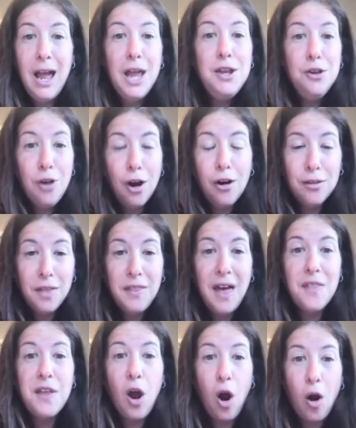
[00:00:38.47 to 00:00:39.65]
And younger than
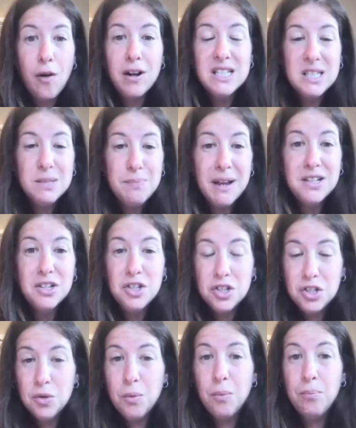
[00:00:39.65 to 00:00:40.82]
that, they are expected to
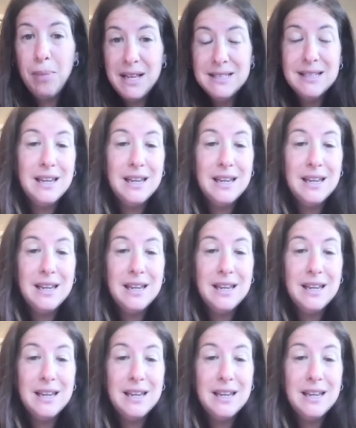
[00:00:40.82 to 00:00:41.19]
do basic